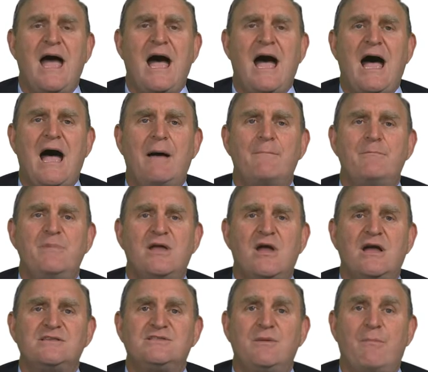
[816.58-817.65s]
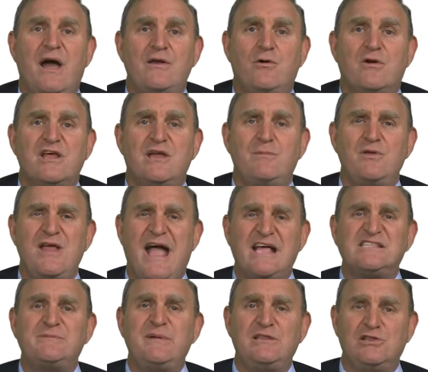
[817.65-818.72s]
um, because the minority community
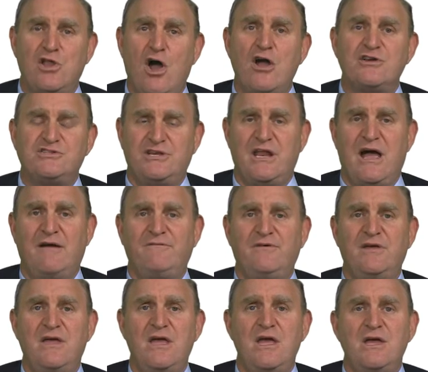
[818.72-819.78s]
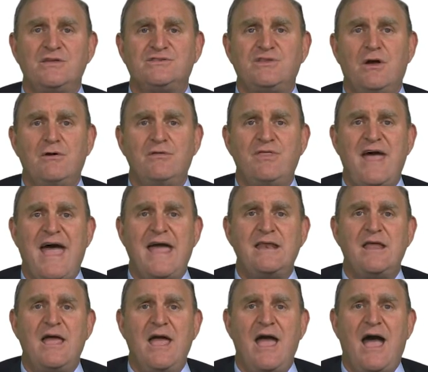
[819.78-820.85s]
has to be large enough so
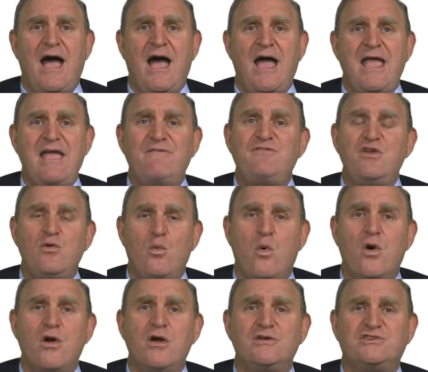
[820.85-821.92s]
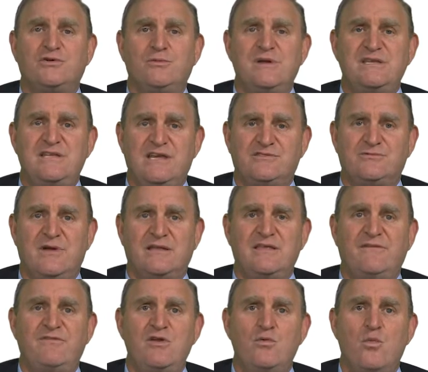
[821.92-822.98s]
that uh, if you were to redistrict,
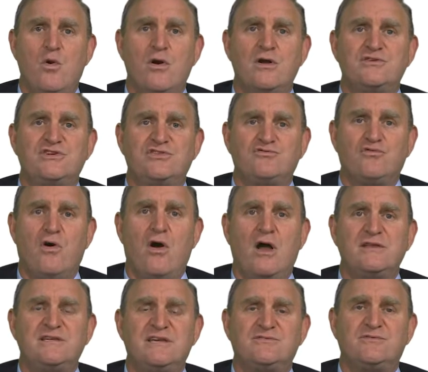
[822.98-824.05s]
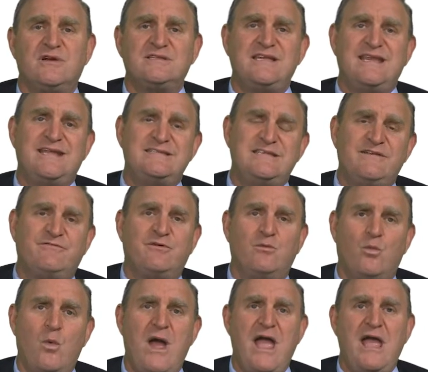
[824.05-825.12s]
if you were to draw districts in a
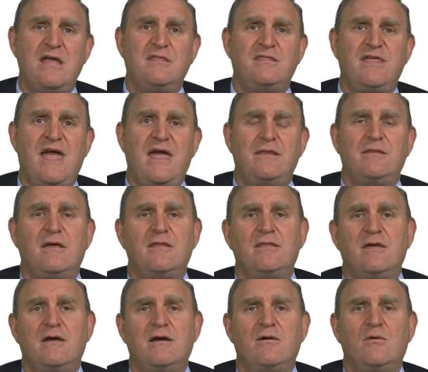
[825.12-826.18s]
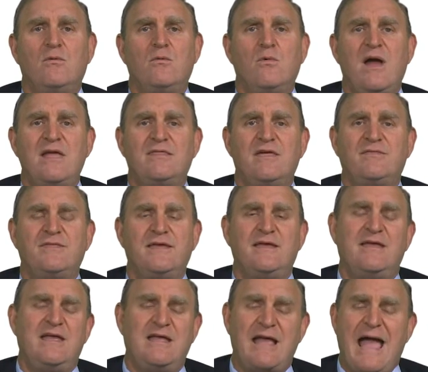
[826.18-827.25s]
different way than the way that
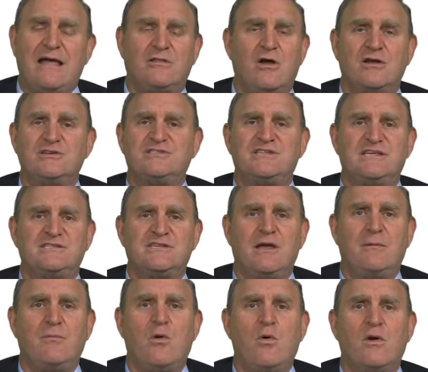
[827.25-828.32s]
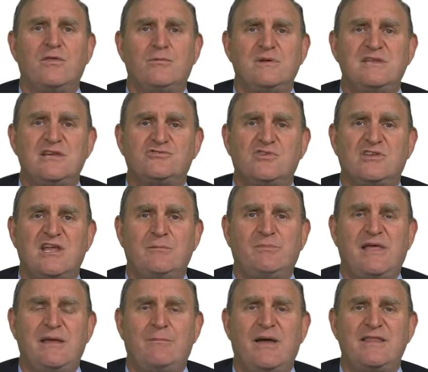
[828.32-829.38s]
the at large system or the redistricting
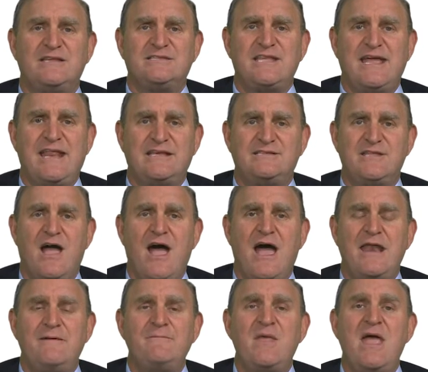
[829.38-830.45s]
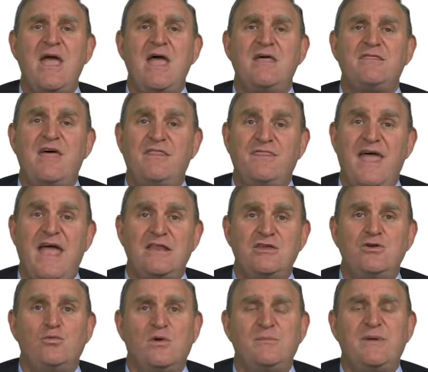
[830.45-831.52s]
plan by the state has done, that then
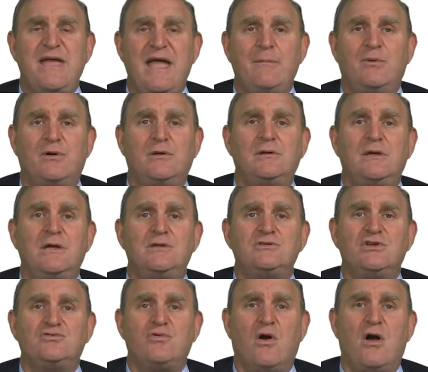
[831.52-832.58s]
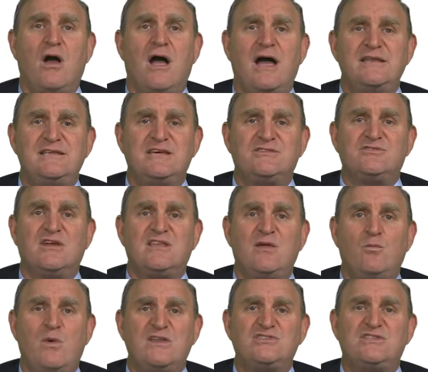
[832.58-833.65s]
you would be able to draw a district
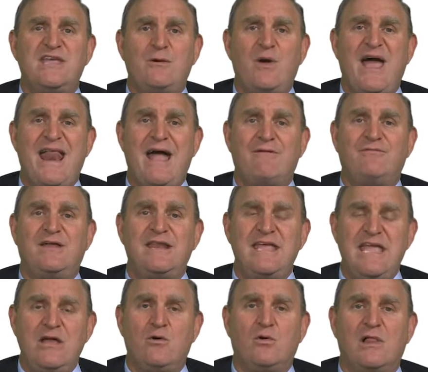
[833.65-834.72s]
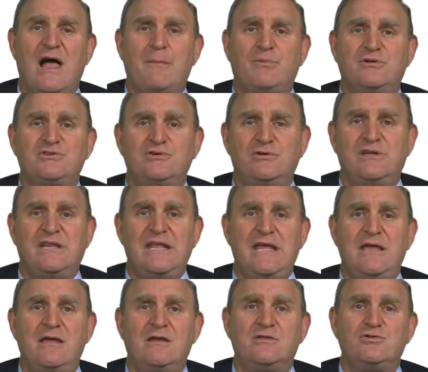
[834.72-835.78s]
in which they would have an equal
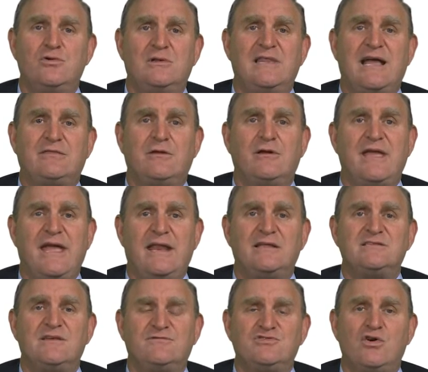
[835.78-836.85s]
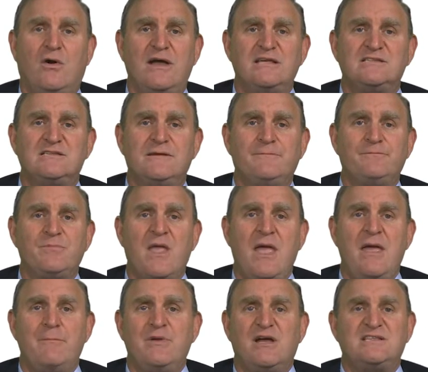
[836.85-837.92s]
opportunity to elect their candidates of choice.
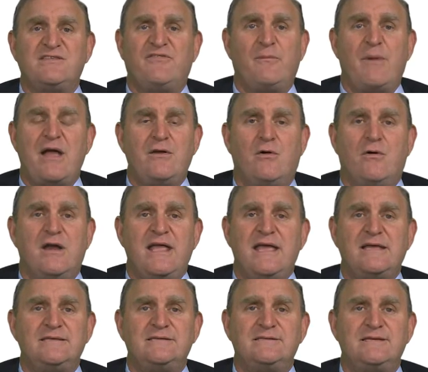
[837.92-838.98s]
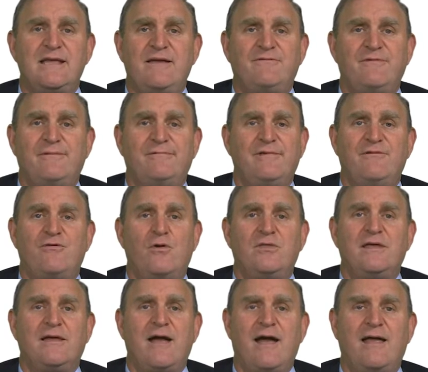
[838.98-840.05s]
Because if a minority is, if you've
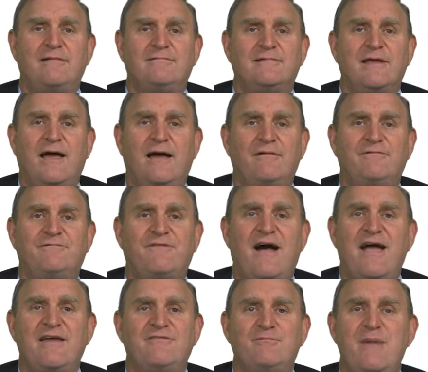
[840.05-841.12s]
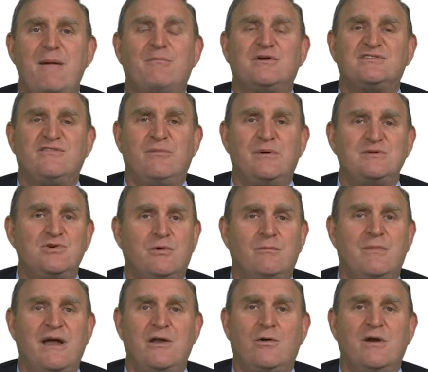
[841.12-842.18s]
only got uh, five members of a
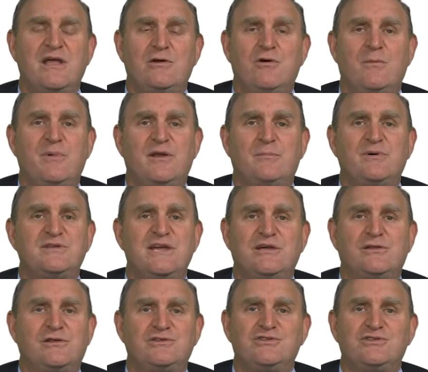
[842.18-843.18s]
minority group in a particular